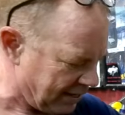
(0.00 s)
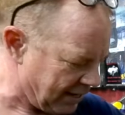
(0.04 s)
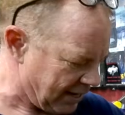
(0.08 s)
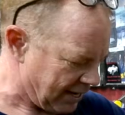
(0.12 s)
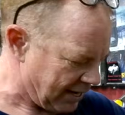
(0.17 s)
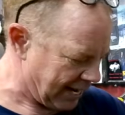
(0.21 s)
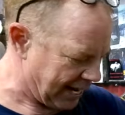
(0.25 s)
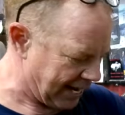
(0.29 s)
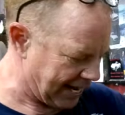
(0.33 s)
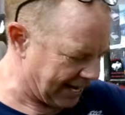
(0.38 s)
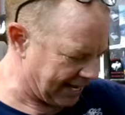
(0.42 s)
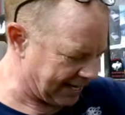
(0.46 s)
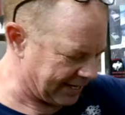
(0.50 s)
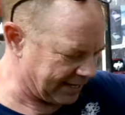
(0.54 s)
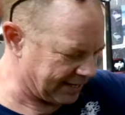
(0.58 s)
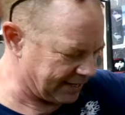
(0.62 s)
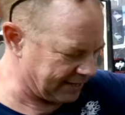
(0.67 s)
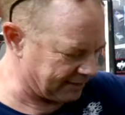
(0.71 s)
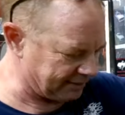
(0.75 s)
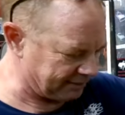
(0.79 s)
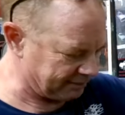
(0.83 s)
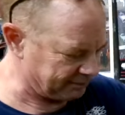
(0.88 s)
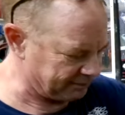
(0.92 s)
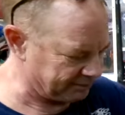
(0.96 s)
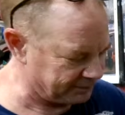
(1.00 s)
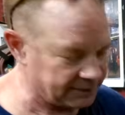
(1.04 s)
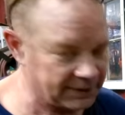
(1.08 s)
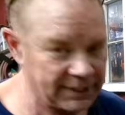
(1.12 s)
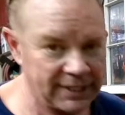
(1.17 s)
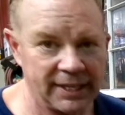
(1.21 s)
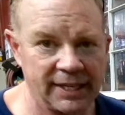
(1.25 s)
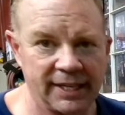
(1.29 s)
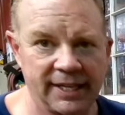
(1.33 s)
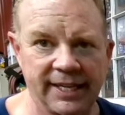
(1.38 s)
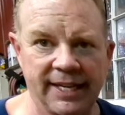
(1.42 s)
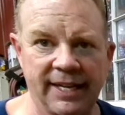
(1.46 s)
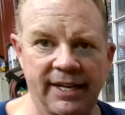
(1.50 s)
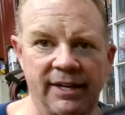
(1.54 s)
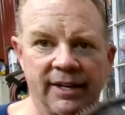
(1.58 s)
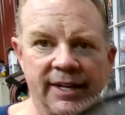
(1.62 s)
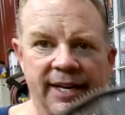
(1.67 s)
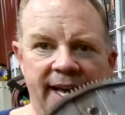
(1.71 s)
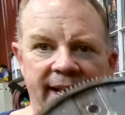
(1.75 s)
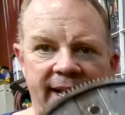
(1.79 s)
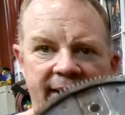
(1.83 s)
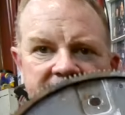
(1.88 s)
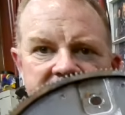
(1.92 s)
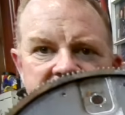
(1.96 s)
And yeah, look
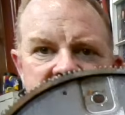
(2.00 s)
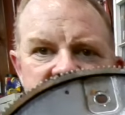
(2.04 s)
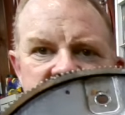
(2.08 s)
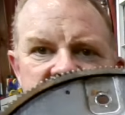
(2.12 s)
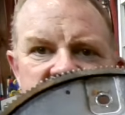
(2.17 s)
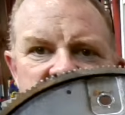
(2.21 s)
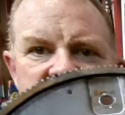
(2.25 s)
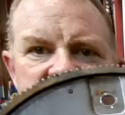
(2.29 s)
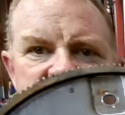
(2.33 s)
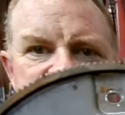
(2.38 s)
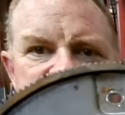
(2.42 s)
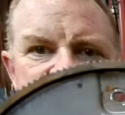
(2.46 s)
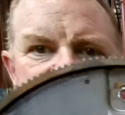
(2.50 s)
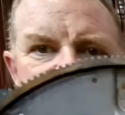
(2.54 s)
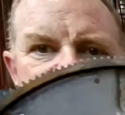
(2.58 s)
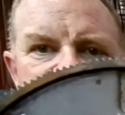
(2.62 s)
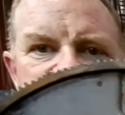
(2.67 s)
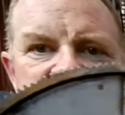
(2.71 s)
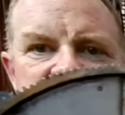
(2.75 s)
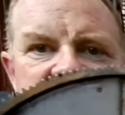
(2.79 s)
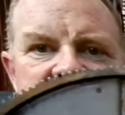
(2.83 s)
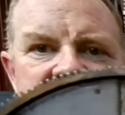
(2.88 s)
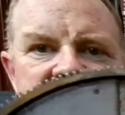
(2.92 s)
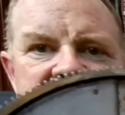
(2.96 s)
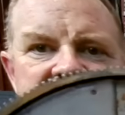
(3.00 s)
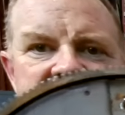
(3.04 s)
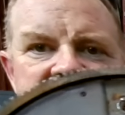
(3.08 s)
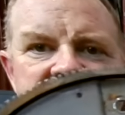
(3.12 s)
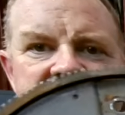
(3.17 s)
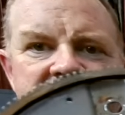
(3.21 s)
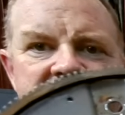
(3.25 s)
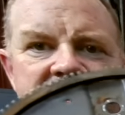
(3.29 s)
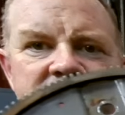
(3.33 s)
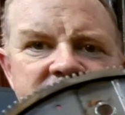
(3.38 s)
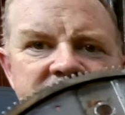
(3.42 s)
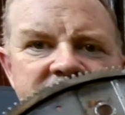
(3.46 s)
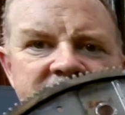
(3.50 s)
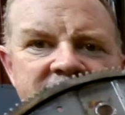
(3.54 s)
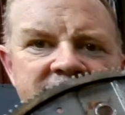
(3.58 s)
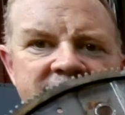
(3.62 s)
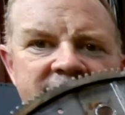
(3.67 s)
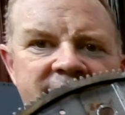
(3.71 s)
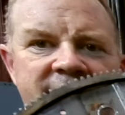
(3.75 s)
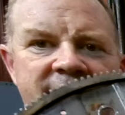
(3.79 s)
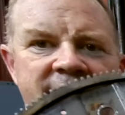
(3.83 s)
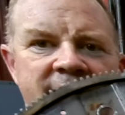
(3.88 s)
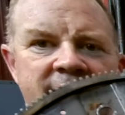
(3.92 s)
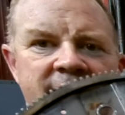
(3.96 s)
at it. It looks just like the other one.
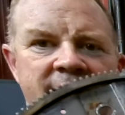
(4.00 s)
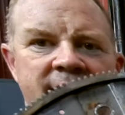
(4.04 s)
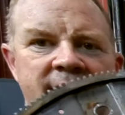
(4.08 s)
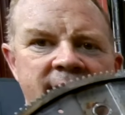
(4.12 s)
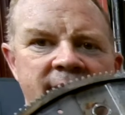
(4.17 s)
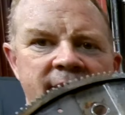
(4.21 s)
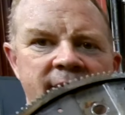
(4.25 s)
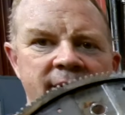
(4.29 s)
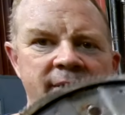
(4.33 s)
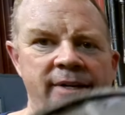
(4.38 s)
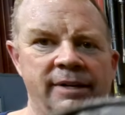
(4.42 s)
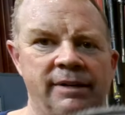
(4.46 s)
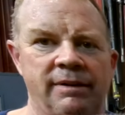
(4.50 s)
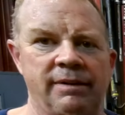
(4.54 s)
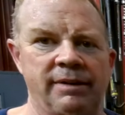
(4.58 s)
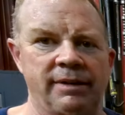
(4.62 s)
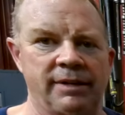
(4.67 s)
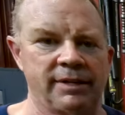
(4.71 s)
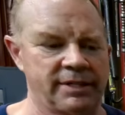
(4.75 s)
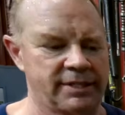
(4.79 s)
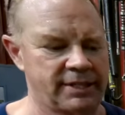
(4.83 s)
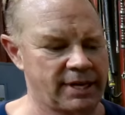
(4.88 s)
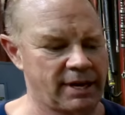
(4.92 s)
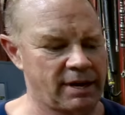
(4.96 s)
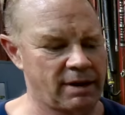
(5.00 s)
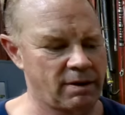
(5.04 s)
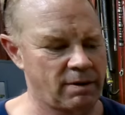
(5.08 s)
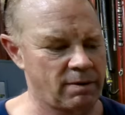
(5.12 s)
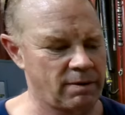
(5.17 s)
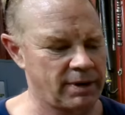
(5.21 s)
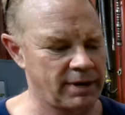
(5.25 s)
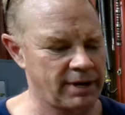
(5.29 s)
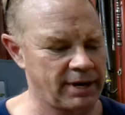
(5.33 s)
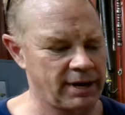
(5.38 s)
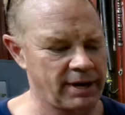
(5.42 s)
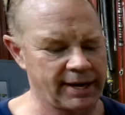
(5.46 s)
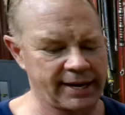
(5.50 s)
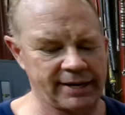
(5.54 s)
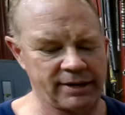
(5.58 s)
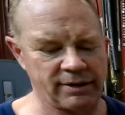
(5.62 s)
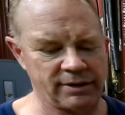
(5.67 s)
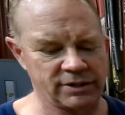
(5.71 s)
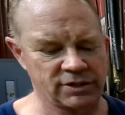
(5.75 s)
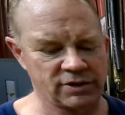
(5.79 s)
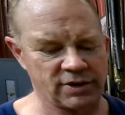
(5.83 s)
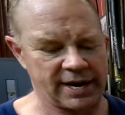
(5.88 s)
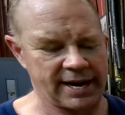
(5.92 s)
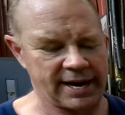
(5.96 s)
So all I got to do
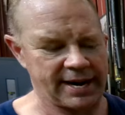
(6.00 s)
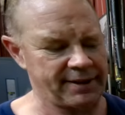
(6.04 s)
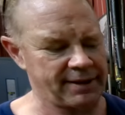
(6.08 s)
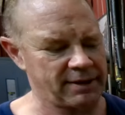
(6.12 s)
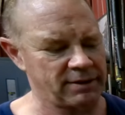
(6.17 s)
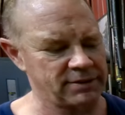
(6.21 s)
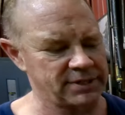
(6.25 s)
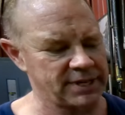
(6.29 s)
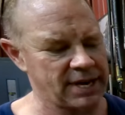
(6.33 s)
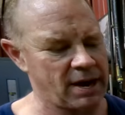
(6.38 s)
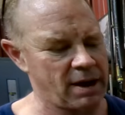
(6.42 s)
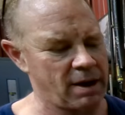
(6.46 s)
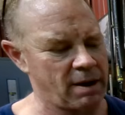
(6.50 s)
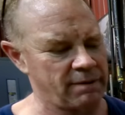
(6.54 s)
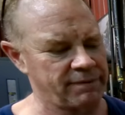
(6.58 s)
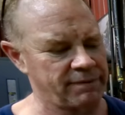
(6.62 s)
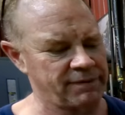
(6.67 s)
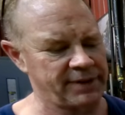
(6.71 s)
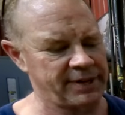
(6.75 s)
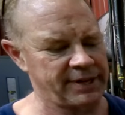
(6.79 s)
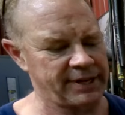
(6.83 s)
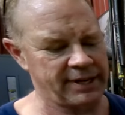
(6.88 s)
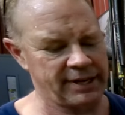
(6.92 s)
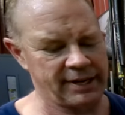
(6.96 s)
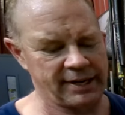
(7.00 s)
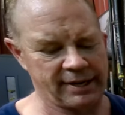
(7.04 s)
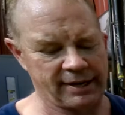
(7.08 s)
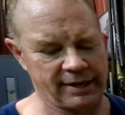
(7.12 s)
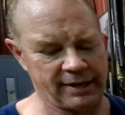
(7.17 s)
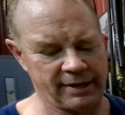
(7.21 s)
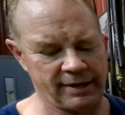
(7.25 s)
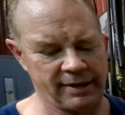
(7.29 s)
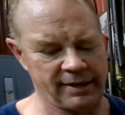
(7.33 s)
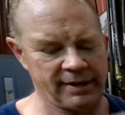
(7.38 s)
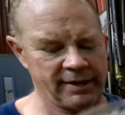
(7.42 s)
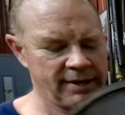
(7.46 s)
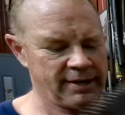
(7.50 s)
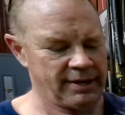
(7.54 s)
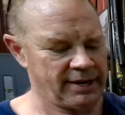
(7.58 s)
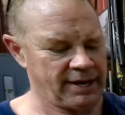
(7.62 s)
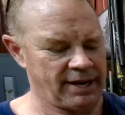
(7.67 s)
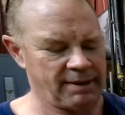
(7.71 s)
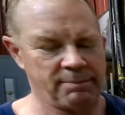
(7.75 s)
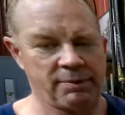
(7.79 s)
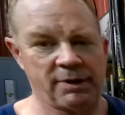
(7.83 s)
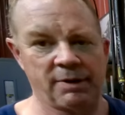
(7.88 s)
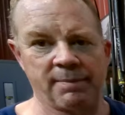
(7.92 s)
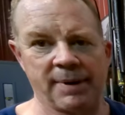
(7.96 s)
is grind those off and
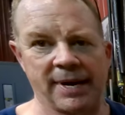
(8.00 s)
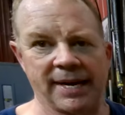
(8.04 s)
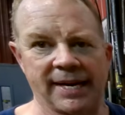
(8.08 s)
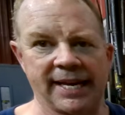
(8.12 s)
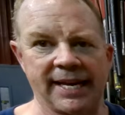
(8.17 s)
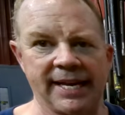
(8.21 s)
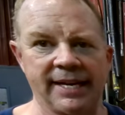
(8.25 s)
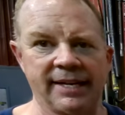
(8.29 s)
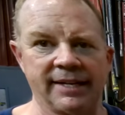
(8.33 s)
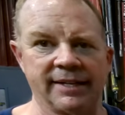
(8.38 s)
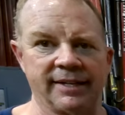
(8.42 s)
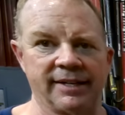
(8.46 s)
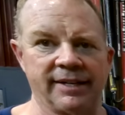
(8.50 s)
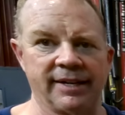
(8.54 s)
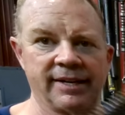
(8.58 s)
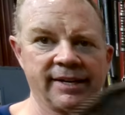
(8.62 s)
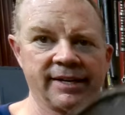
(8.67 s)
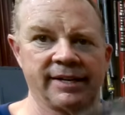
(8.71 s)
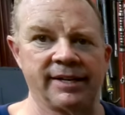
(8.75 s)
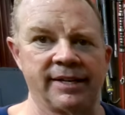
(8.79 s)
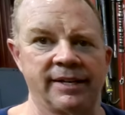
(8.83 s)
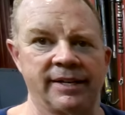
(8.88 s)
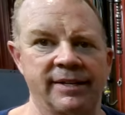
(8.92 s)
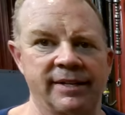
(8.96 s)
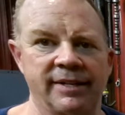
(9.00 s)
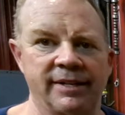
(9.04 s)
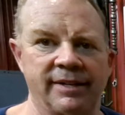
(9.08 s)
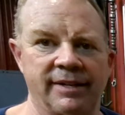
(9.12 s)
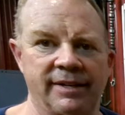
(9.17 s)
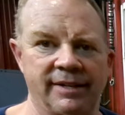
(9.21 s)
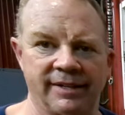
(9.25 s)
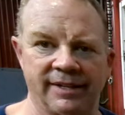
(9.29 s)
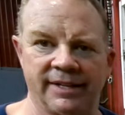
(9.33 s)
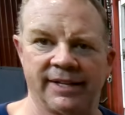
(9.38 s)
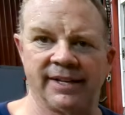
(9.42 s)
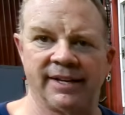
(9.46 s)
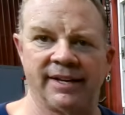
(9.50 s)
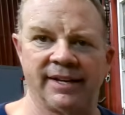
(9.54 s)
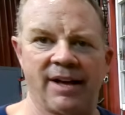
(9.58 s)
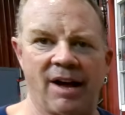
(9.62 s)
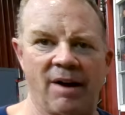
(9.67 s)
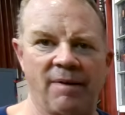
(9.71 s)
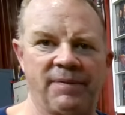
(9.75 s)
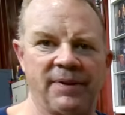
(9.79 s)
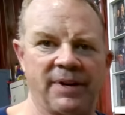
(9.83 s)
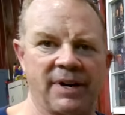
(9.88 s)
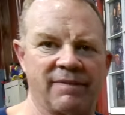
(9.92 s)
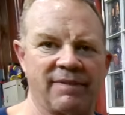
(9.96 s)
put it back in, and
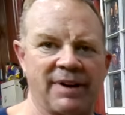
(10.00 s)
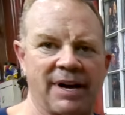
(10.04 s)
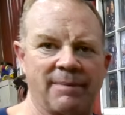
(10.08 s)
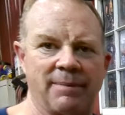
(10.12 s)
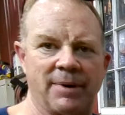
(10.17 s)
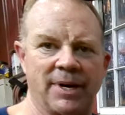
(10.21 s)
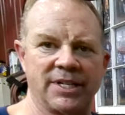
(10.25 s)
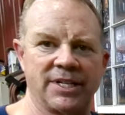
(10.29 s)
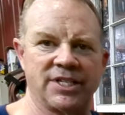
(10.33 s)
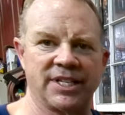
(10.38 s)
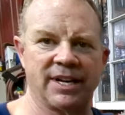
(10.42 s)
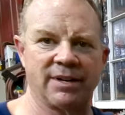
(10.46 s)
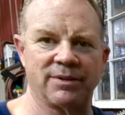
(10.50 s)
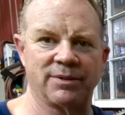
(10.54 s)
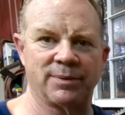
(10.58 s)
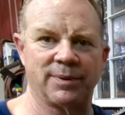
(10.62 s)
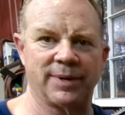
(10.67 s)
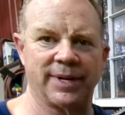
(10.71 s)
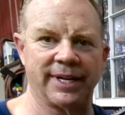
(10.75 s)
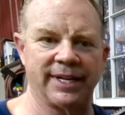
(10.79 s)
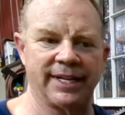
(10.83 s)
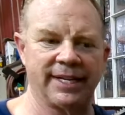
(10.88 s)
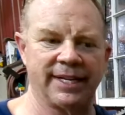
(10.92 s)
hopefully our vibration goes away.